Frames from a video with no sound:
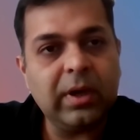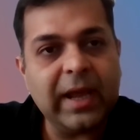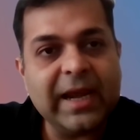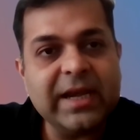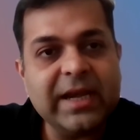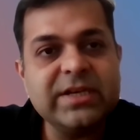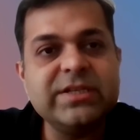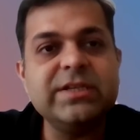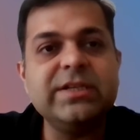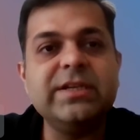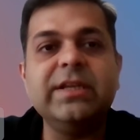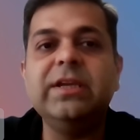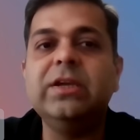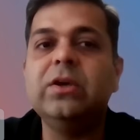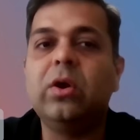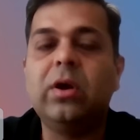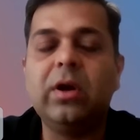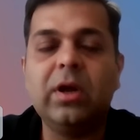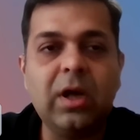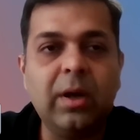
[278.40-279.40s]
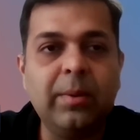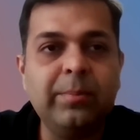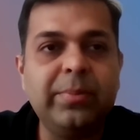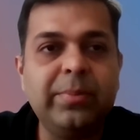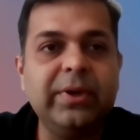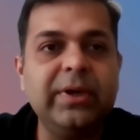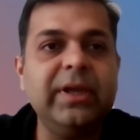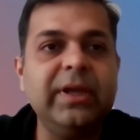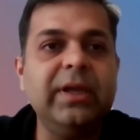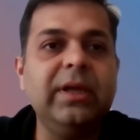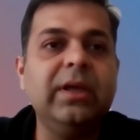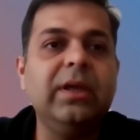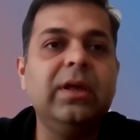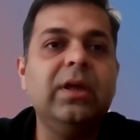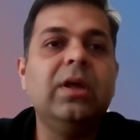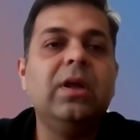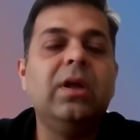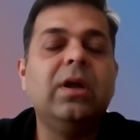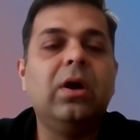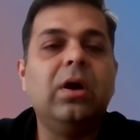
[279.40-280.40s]
entity or a
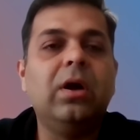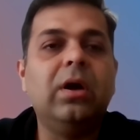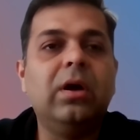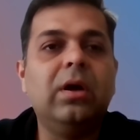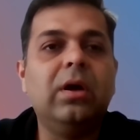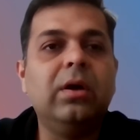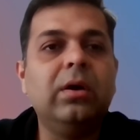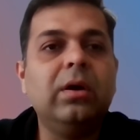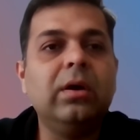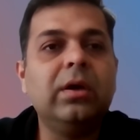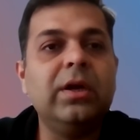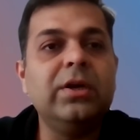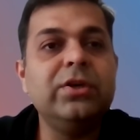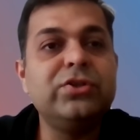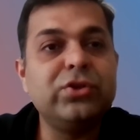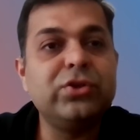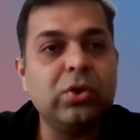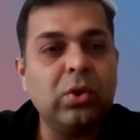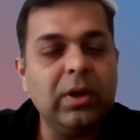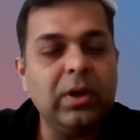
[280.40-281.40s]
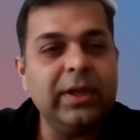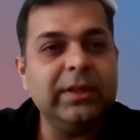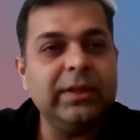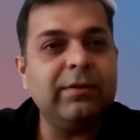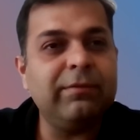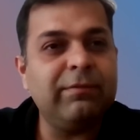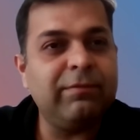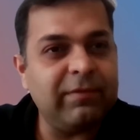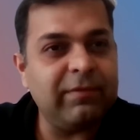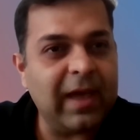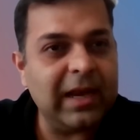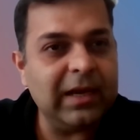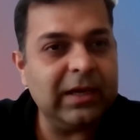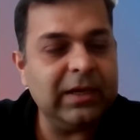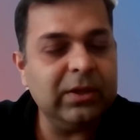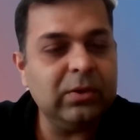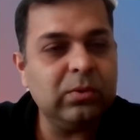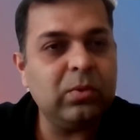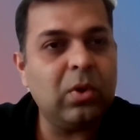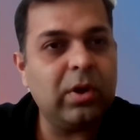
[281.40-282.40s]
company controlling the
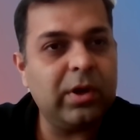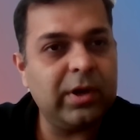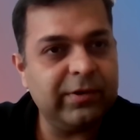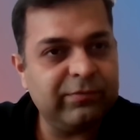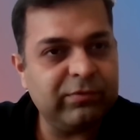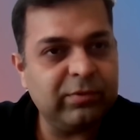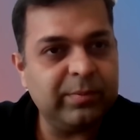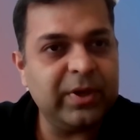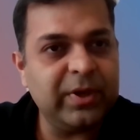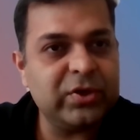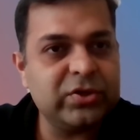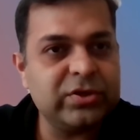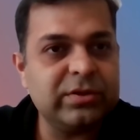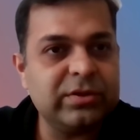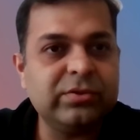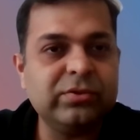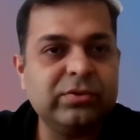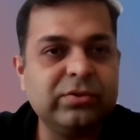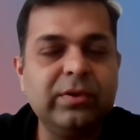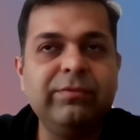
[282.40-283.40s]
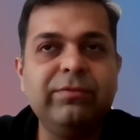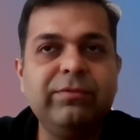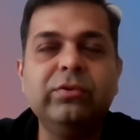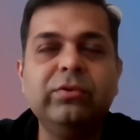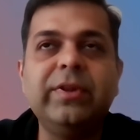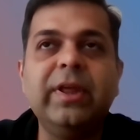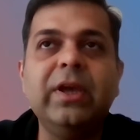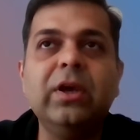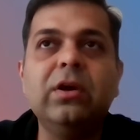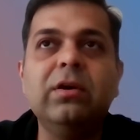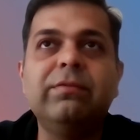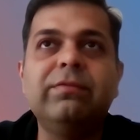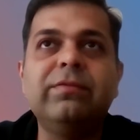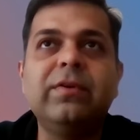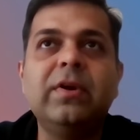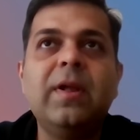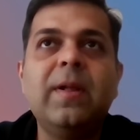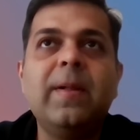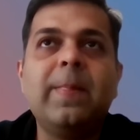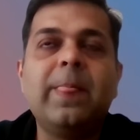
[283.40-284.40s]
value or information. So if you think of,
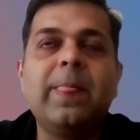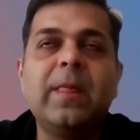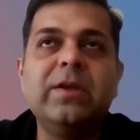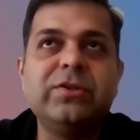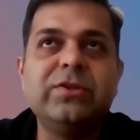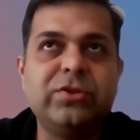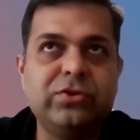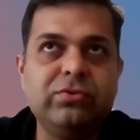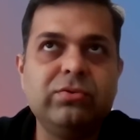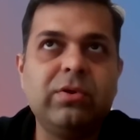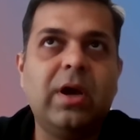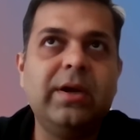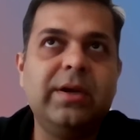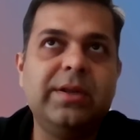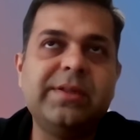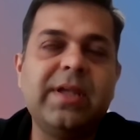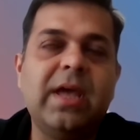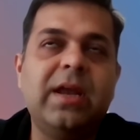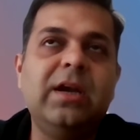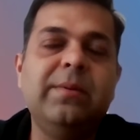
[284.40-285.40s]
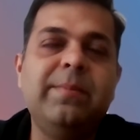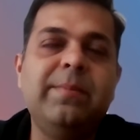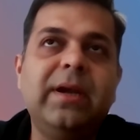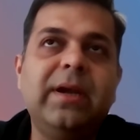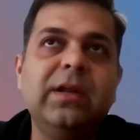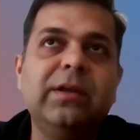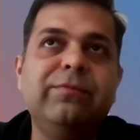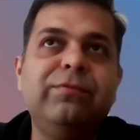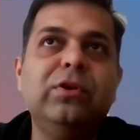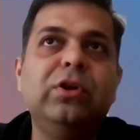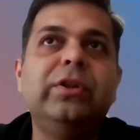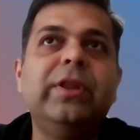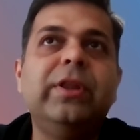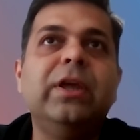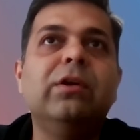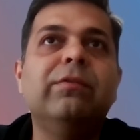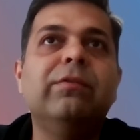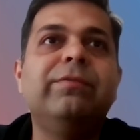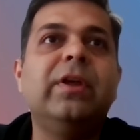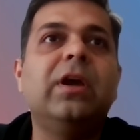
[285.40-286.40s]
just to understand it better, if you
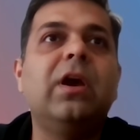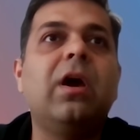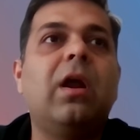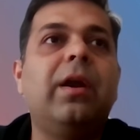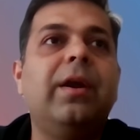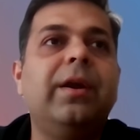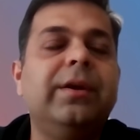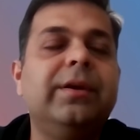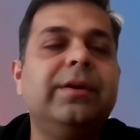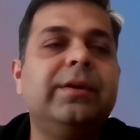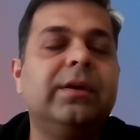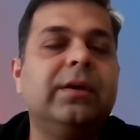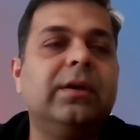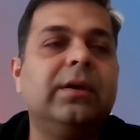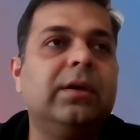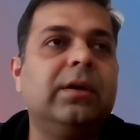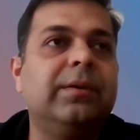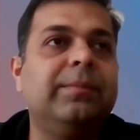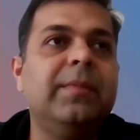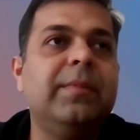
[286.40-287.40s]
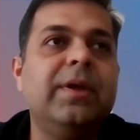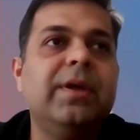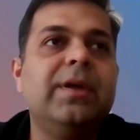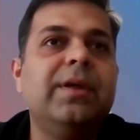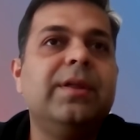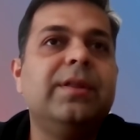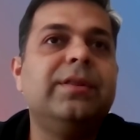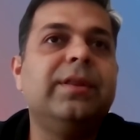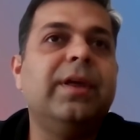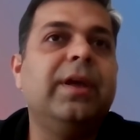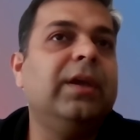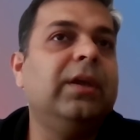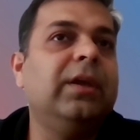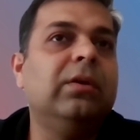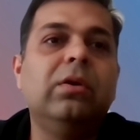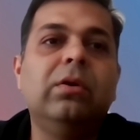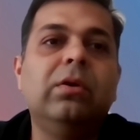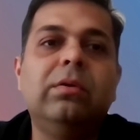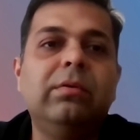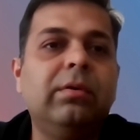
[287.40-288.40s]
think of the current,
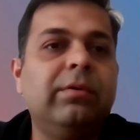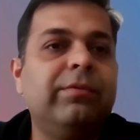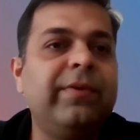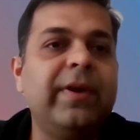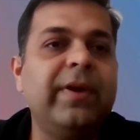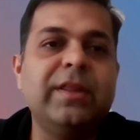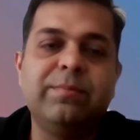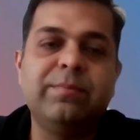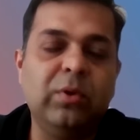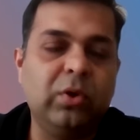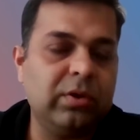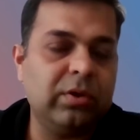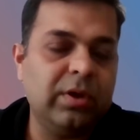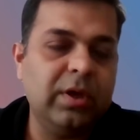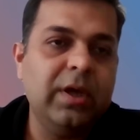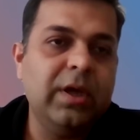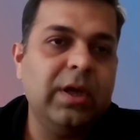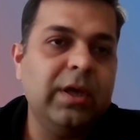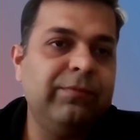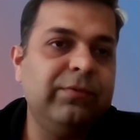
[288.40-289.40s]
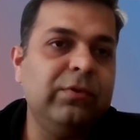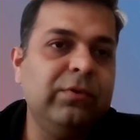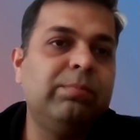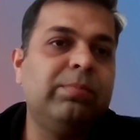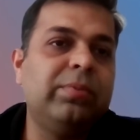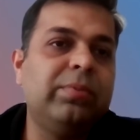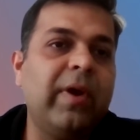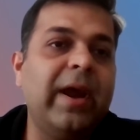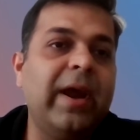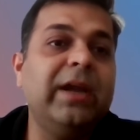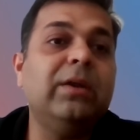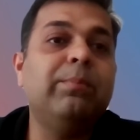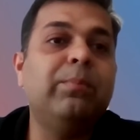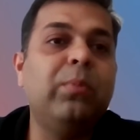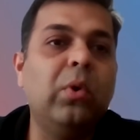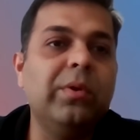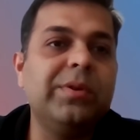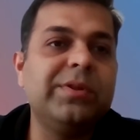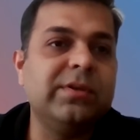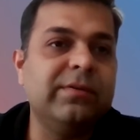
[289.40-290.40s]
Facebook, if you write a
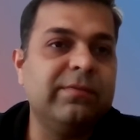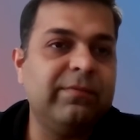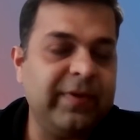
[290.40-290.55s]
post on